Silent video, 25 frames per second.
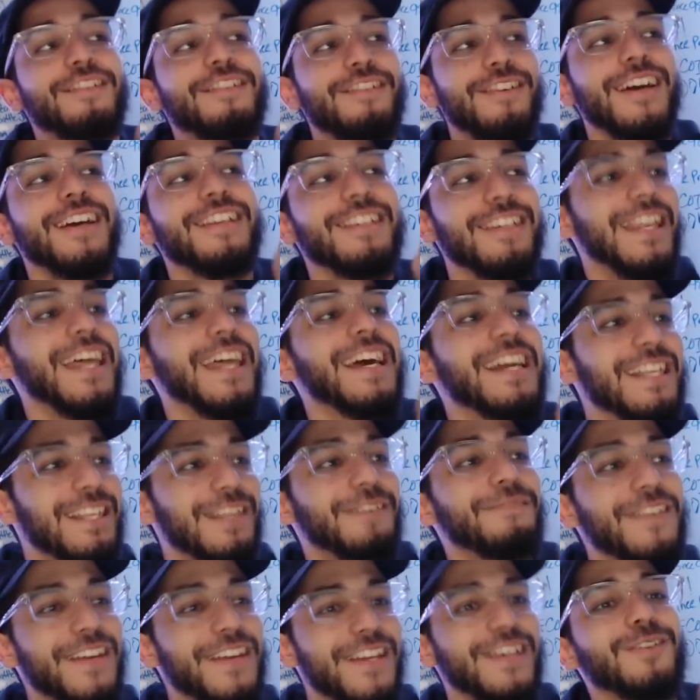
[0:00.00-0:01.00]
you guys are liking the
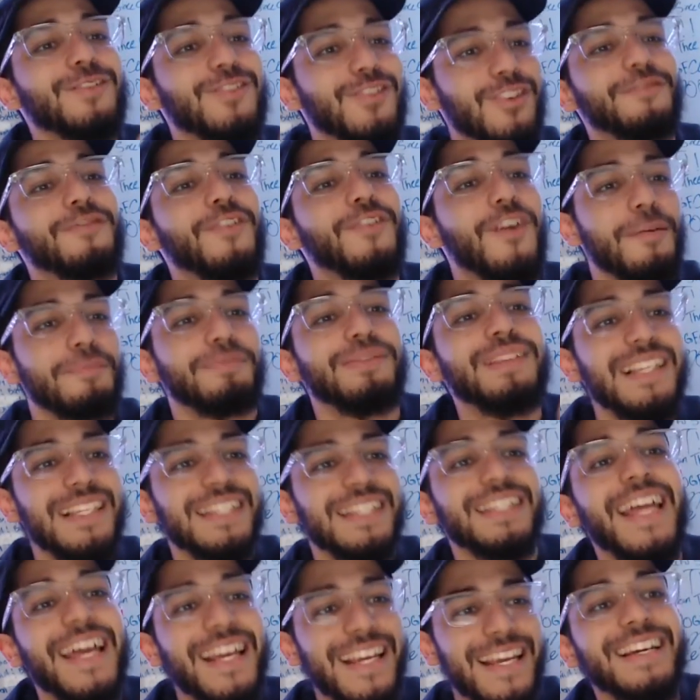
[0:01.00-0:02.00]
video so far, please
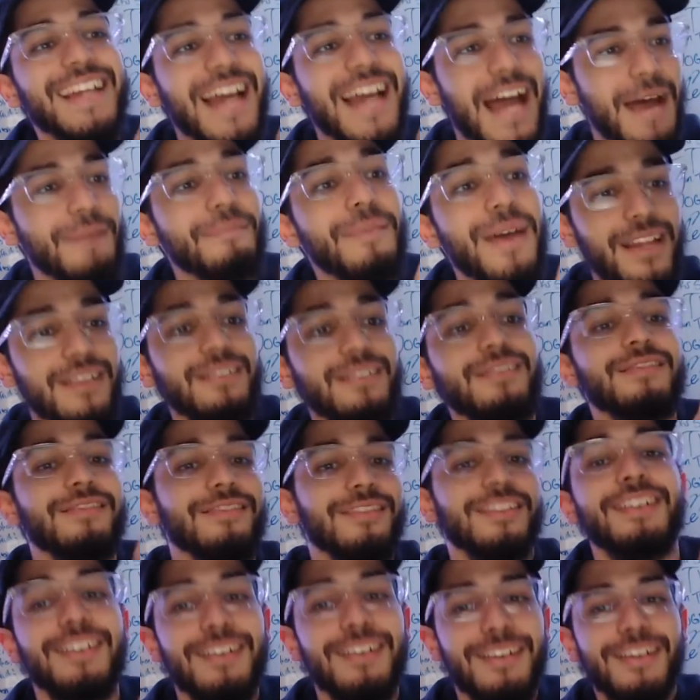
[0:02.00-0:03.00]
like and comment,
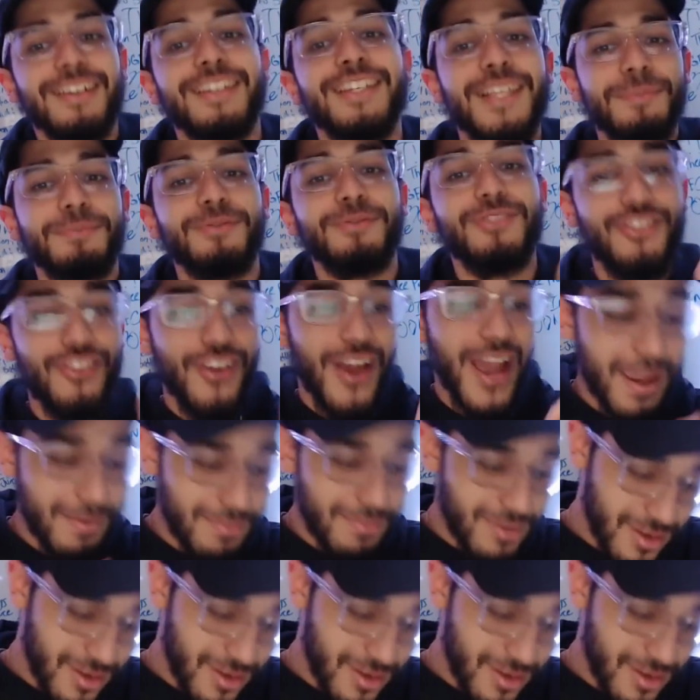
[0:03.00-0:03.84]
subscribe,